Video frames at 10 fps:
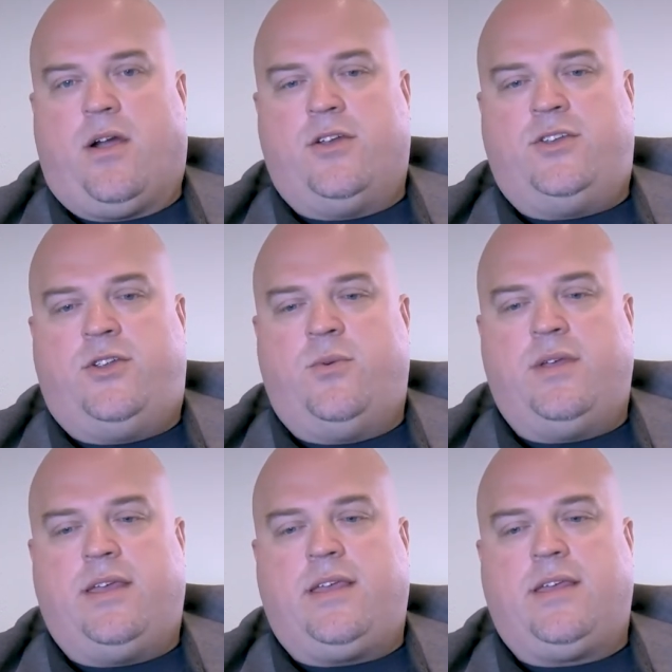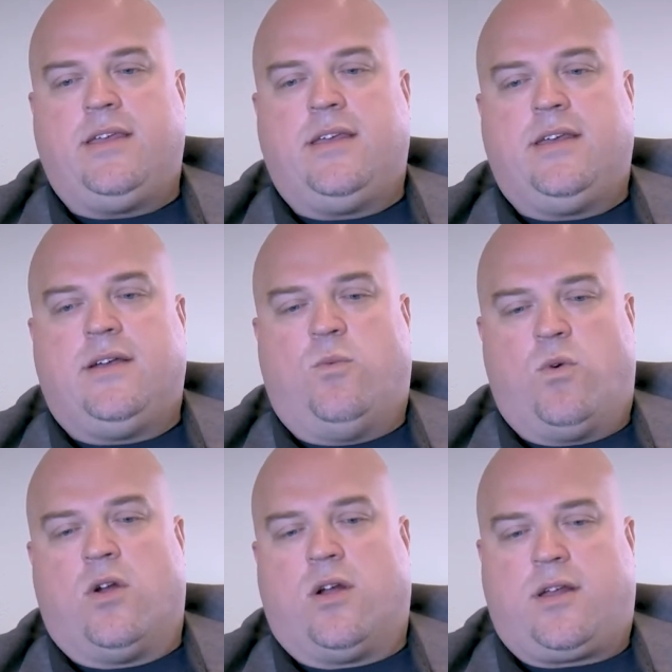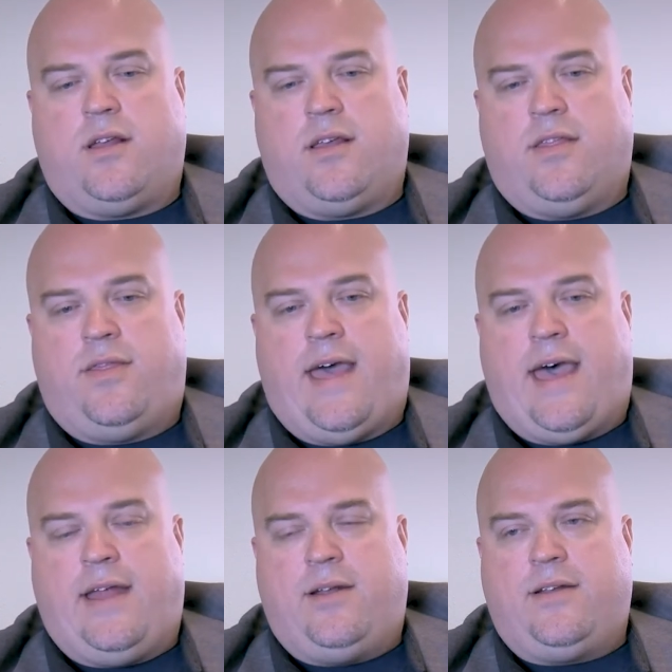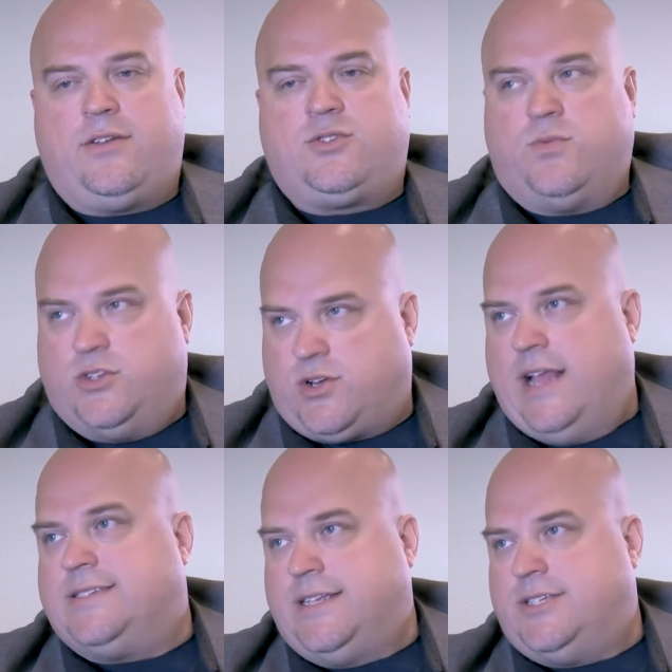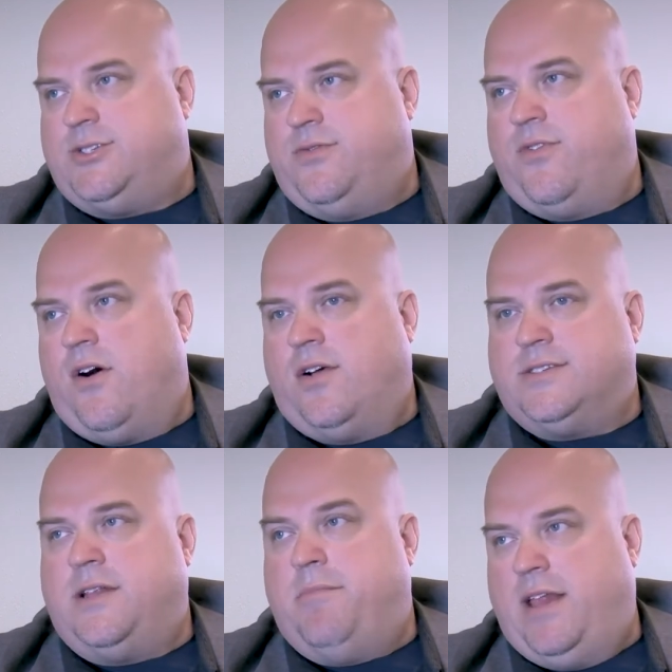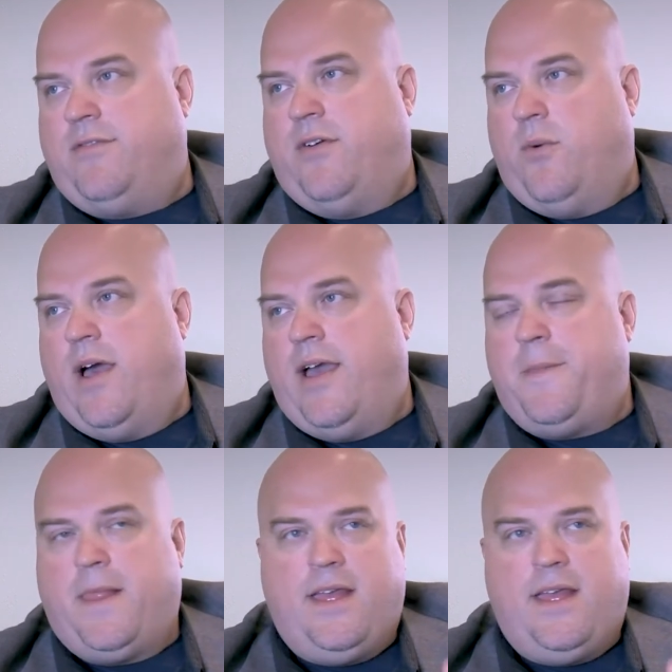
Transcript: are doing work that tr- would translate to Sioux Falls in a meaningful way.